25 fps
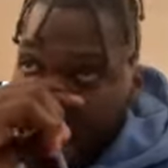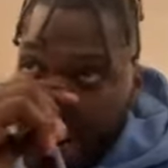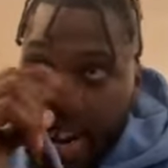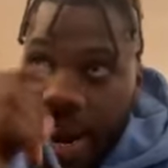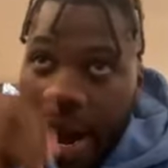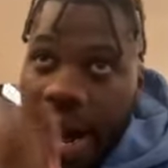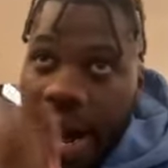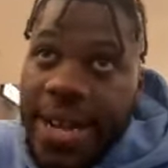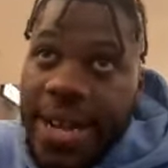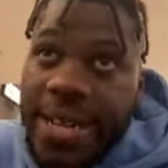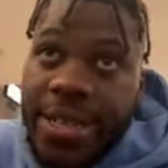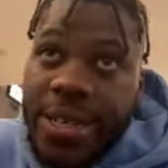you
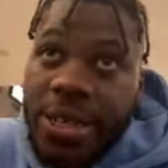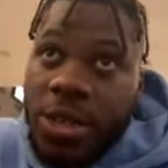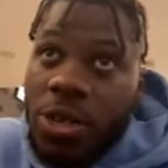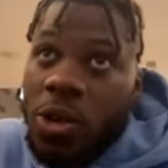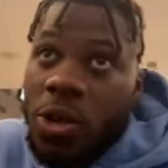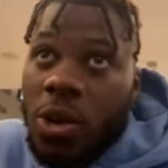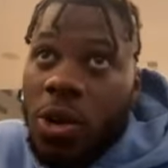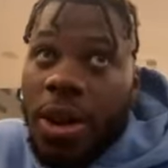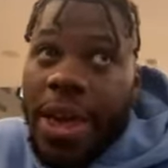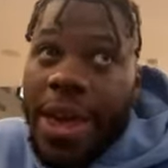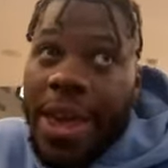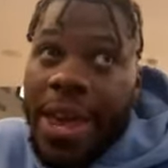know,
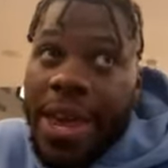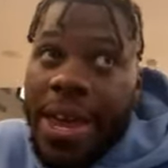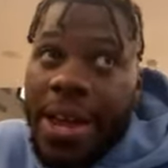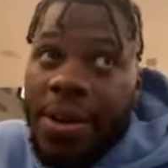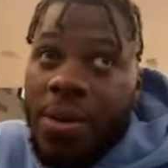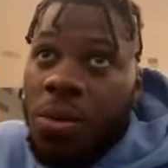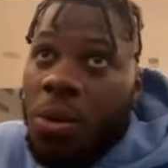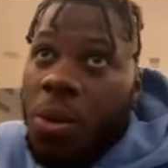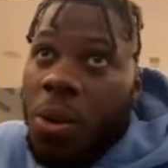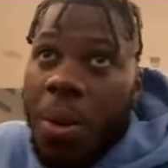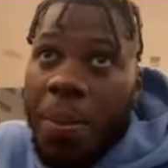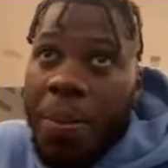even in
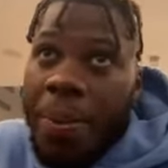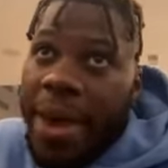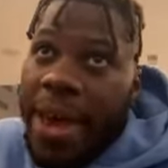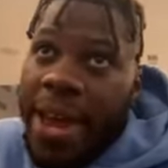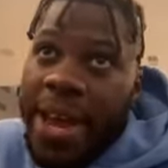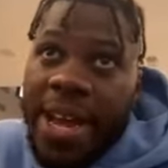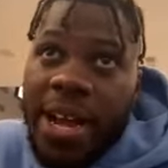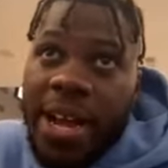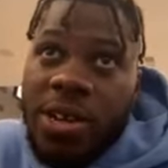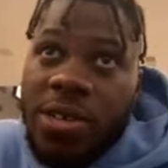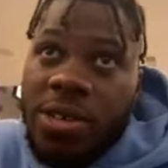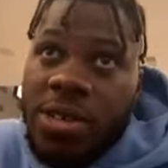high school,
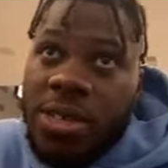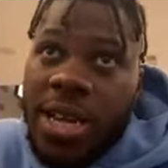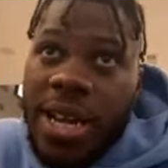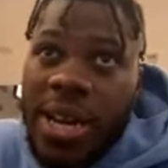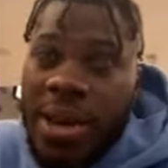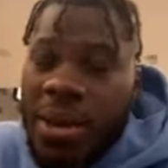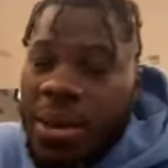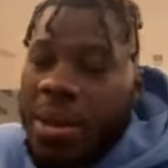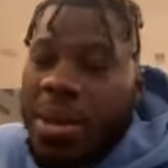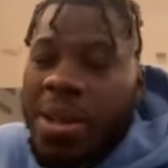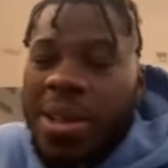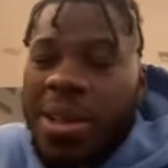like we
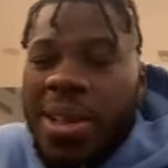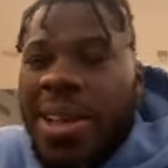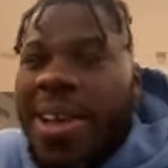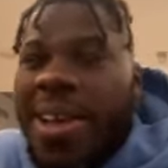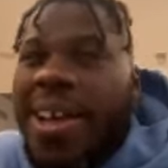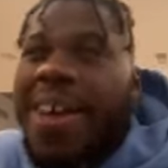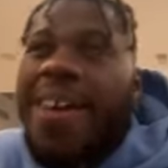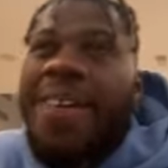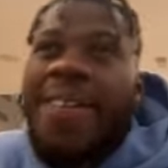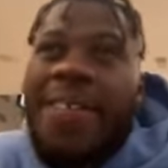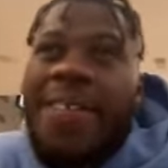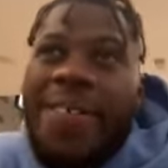would pack
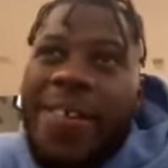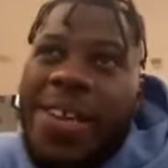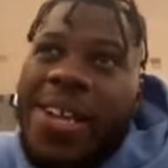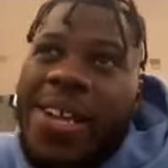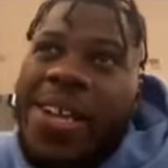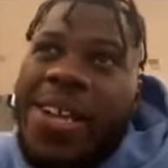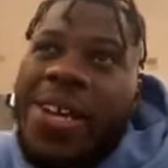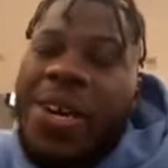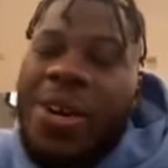out stadium.